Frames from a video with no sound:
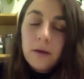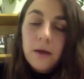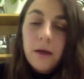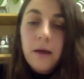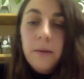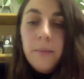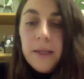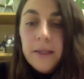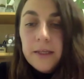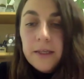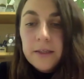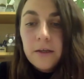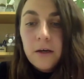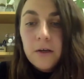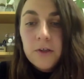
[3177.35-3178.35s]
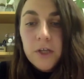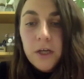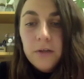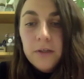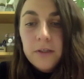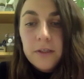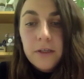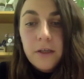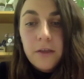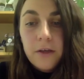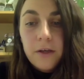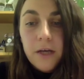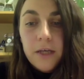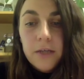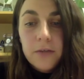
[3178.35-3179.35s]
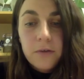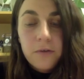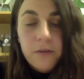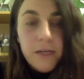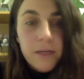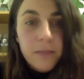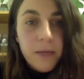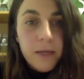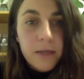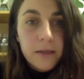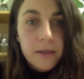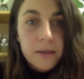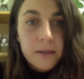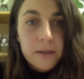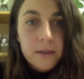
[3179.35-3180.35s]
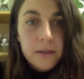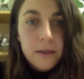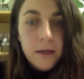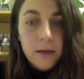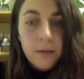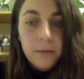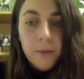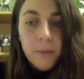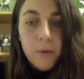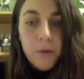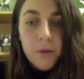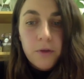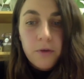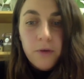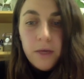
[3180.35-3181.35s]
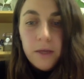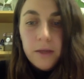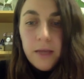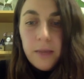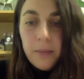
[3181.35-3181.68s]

Um, and then Starchild is another nice sort of independent um, apothecary. They're